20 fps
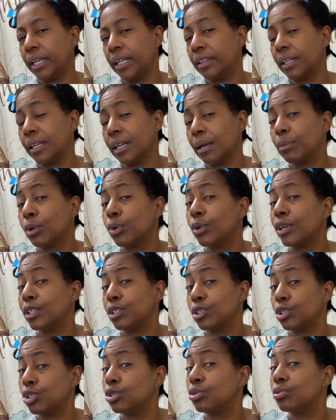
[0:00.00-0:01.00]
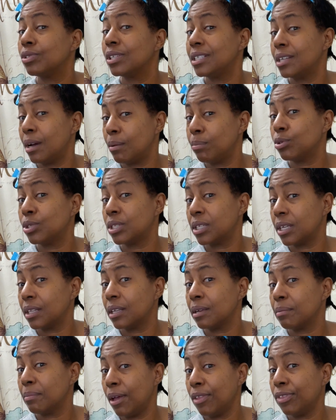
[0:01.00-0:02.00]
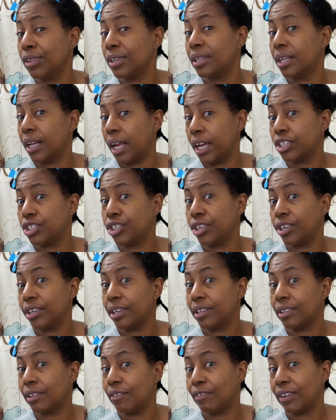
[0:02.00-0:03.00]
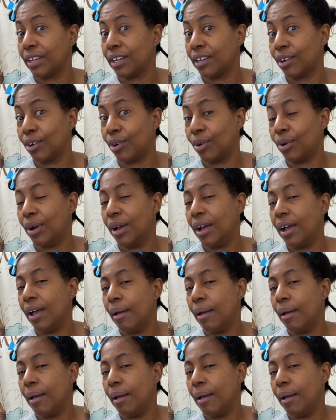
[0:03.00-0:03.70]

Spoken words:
And then I'm going to do the double sealing method that I shared in the video.